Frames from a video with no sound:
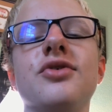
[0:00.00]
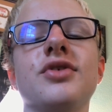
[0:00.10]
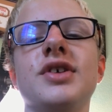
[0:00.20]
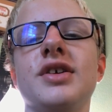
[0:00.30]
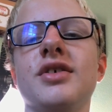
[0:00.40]

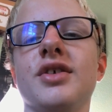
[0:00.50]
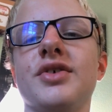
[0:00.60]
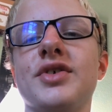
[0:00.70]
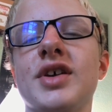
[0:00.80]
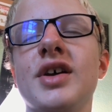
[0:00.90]

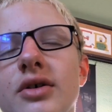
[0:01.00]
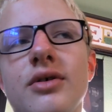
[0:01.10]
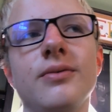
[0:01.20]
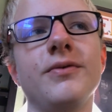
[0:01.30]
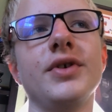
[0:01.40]
ridiculous.
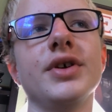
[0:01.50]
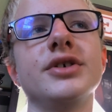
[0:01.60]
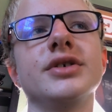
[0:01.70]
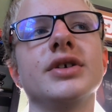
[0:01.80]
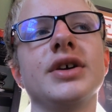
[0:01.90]

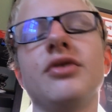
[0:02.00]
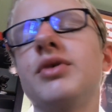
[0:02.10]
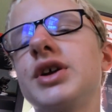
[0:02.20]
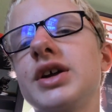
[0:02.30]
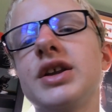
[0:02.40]
Hopefully, I don't want
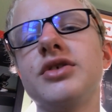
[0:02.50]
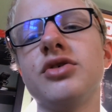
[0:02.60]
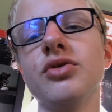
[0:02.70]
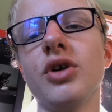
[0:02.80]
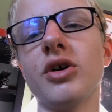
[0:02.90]
to get it
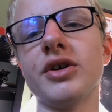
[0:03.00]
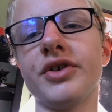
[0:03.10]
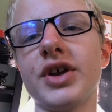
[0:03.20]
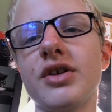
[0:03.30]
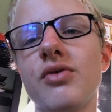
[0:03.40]
too long, because
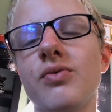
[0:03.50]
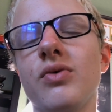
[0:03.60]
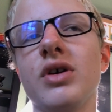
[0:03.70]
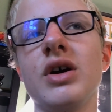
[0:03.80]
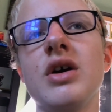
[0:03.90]
I don't
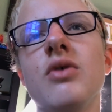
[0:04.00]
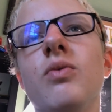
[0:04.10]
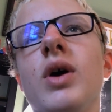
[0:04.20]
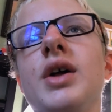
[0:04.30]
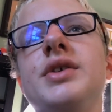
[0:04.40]

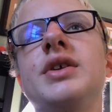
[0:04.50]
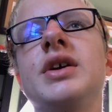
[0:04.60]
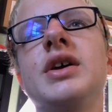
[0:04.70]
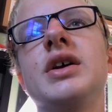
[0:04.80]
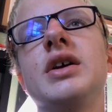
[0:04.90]
want
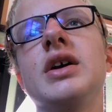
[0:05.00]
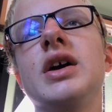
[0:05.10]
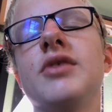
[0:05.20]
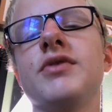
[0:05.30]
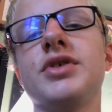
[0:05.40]

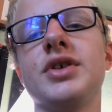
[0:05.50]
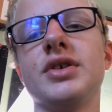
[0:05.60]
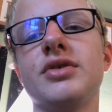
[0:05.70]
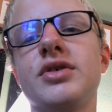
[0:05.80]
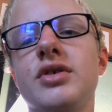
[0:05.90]

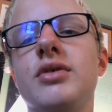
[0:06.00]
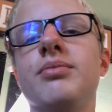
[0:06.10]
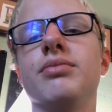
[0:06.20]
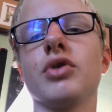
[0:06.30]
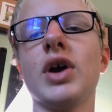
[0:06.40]
everything to
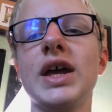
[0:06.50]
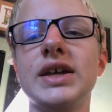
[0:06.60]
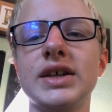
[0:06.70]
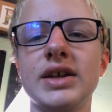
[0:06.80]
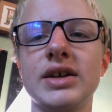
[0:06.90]

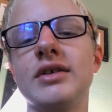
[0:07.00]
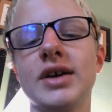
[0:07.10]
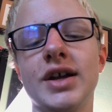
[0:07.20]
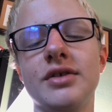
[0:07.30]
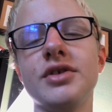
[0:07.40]
break
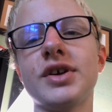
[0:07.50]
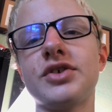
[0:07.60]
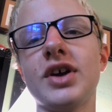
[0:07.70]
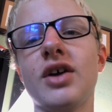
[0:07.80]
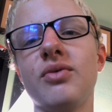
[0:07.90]
and glitch
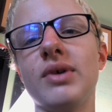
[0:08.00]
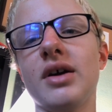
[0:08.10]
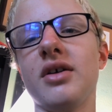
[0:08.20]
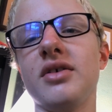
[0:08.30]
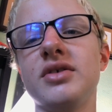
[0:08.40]
out
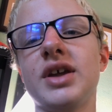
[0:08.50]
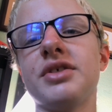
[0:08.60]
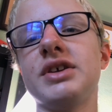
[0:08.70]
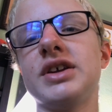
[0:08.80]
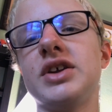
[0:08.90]
where
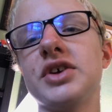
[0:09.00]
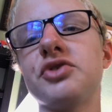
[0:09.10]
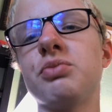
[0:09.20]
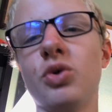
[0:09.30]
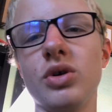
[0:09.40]
nothing can
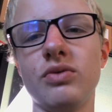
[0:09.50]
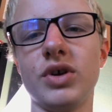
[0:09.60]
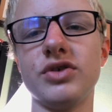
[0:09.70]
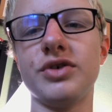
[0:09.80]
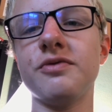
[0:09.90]
export, where it
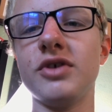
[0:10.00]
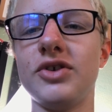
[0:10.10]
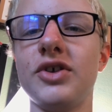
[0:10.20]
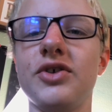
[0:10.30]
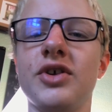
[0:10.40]
just
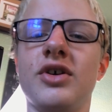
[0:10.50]
freezes.